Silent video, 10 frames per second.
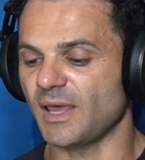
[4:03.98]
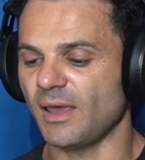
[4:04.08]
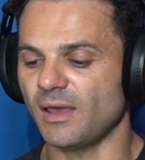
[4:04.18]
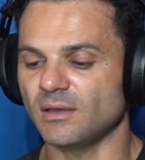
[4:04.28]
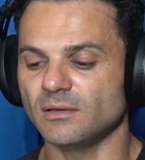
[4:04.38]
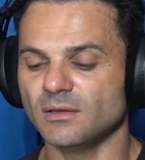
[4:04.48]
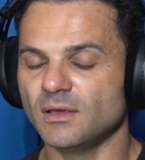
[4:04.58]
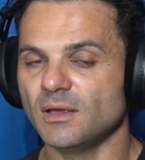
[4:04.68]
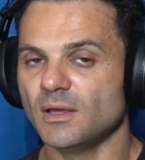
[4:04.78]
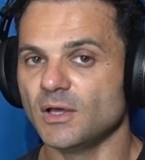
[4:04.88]
hey,
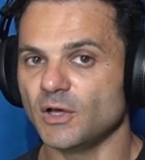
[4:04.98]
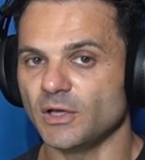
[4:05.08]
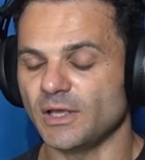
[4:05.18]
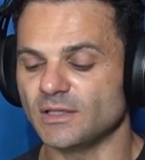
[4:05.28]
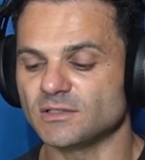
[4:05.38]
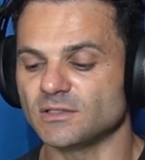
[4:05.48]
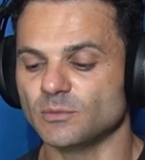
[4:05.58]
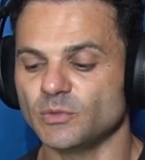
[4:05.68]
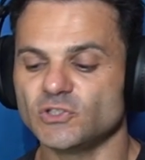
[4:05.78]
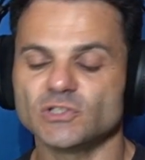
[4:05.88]

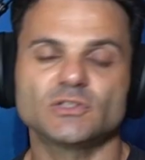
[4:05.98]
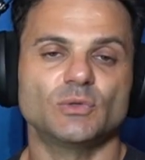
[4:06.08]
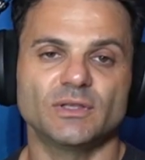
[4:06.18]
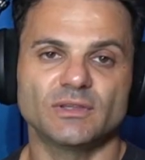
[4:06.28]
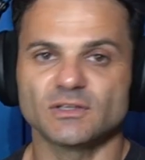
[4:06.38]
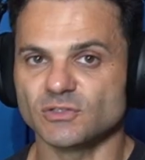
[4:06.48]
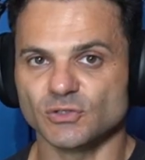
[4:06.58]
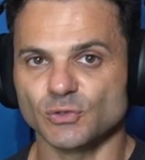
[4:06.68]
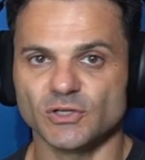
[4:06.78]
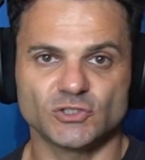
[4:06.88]
we're just doing this to
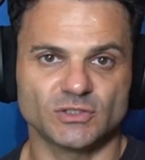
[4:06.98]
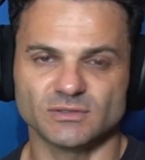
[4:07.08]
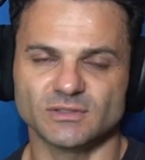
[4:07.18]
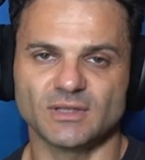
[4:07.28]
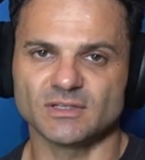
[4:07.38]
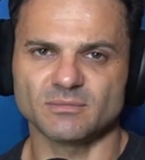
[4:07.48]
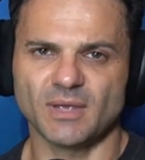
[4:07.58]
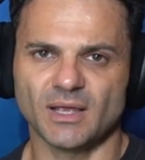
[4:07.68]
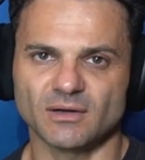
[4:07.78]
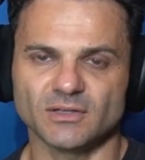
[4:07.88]
Christians. It doesn't
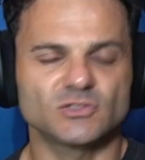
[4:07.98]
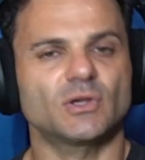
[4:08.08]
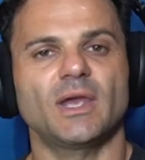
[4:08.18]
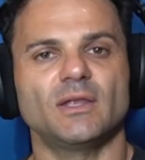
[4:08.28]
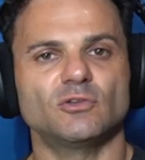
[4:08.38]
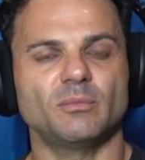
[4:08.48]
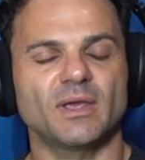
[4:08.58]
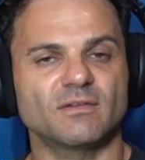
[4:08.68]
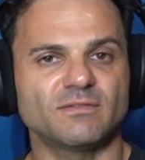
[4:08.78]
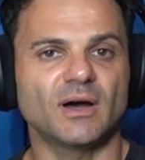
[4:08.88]
matter. It's okay to
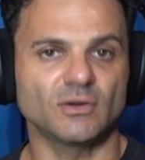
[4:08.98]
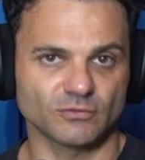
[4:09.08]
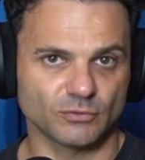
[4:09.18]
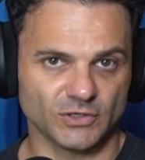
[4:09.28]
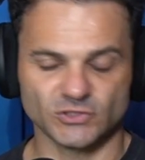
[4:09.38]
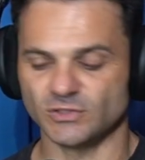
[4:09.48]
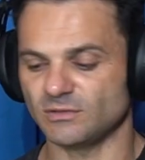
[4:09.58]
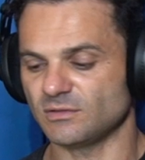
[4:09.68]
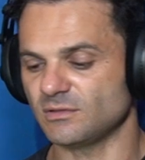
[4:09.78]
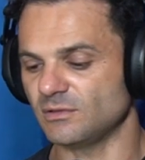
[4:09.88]
make fun of
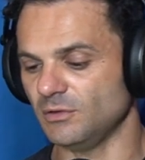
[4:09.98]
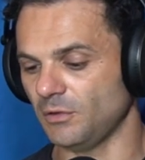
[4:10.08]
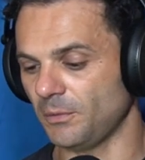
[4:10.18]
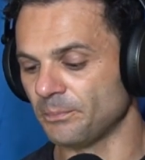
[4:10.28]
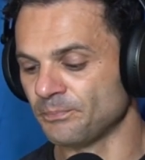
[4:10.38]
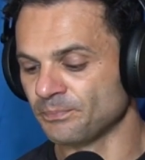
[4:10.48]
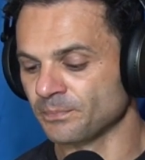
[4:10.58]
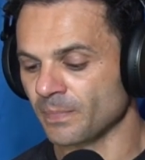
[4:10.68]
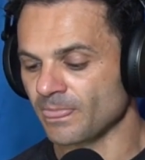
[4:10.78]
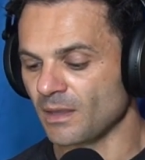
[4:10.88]
Christians,
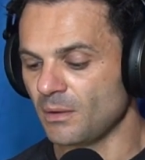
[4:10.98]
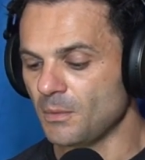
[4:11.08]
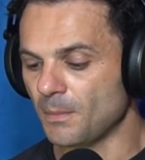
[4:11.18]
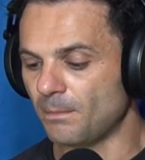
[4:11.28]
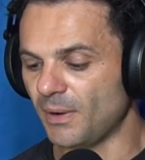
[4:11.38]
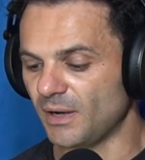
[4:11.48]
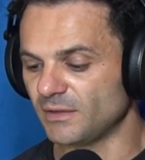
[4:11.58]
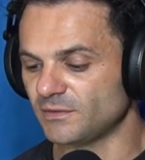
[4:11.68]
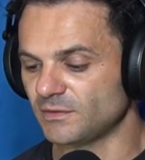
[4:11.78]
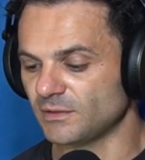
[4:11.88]

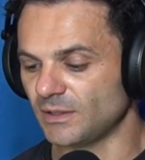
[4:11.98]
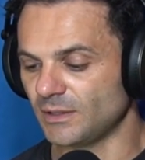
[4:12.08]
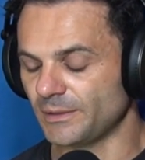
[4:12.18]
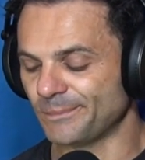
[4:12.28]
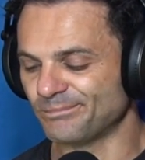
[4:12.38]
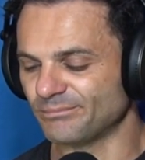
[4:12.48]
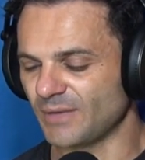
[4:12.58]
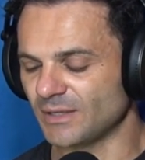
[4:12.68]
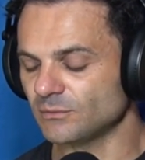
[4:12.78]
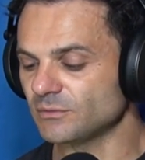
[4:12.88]
But
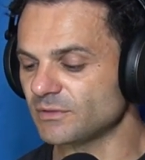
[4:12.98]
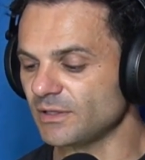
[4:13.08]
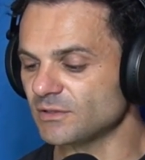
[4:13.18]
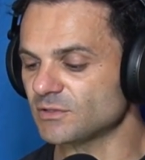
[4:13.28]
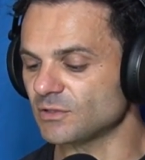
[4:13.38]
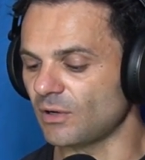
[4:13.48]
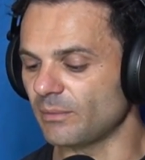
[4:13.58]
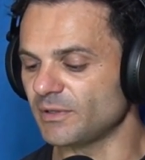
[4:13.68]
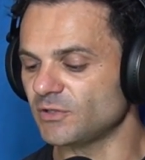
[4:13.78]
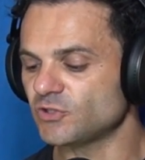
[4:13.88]
I don't think so. I
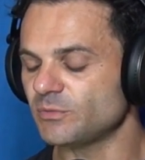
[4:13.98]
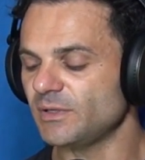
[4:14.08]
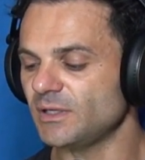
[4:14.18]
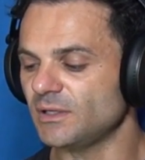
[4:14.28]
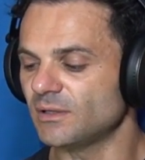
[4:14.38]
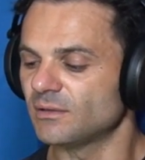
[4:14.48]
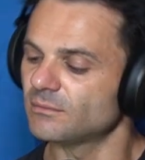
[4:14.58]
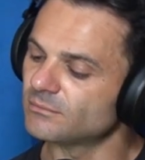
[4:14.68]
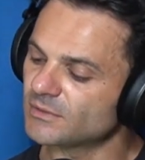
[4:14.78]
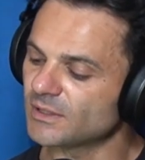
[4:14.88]
mean, you should be
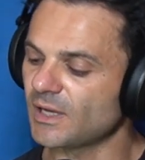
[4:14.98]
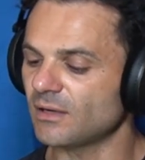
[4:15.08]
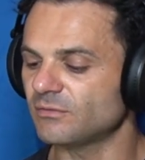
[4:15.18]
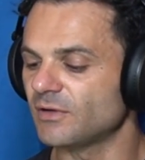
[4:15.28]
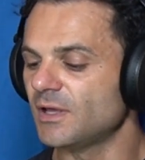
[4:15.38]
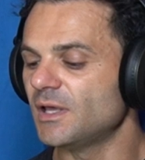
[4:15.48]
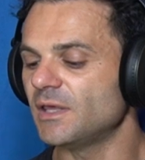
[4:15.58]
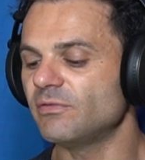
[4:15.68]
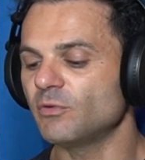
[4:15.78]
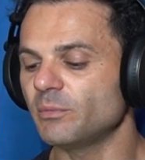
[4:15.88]

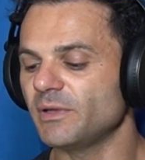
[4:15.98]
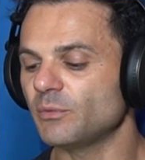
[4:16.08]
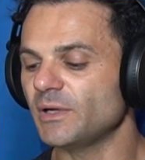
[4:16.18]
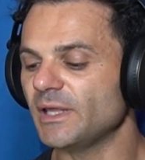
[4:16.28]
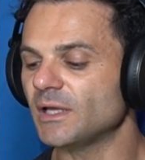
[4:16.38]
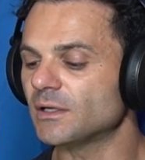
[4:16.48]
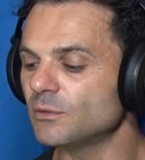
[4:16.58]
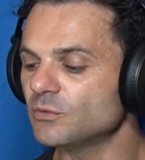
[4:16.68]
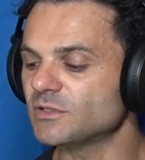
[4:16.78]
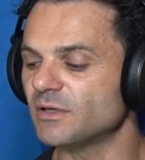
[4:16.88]
if you want to be really
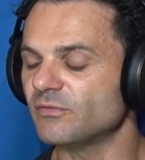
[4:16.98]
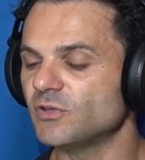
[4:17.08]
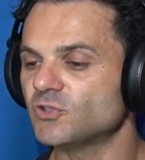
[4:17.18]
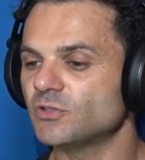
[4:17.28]
inclusive, you